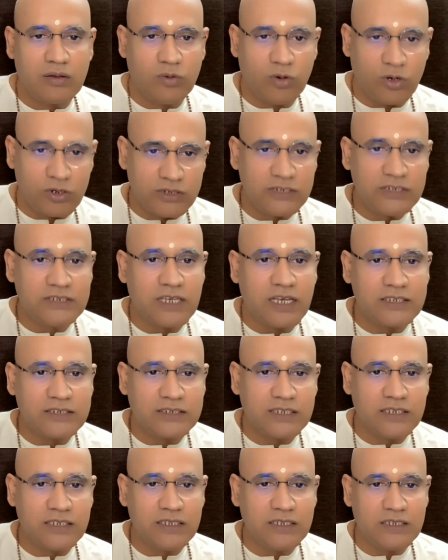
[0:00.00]
What she is
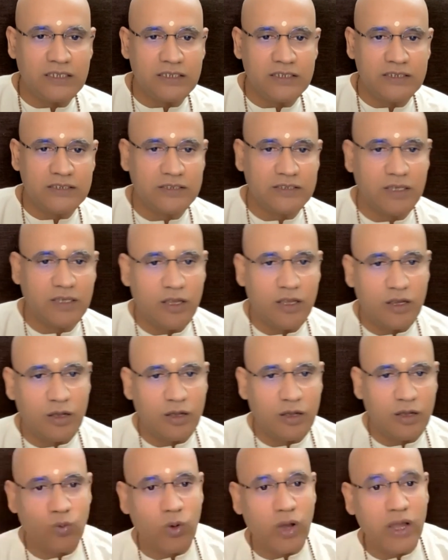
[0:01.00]
asking is,
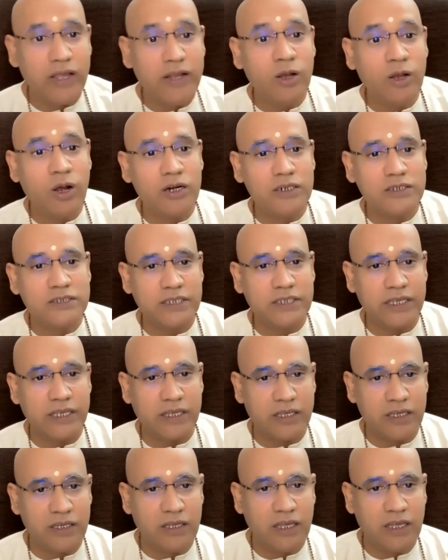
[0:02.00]
why not
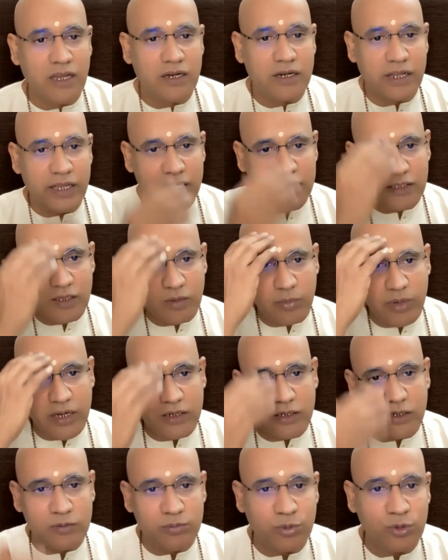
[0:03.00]
say, take the
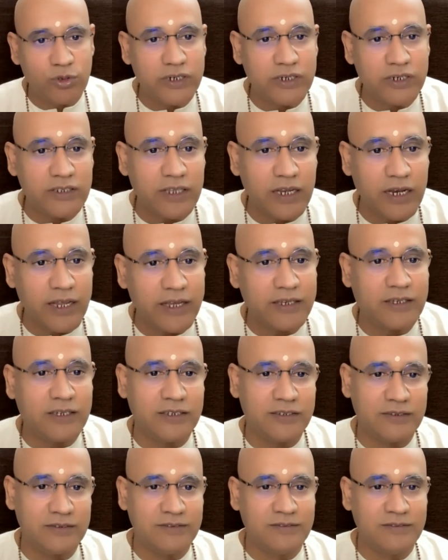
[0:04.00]
mind and put it in the leg?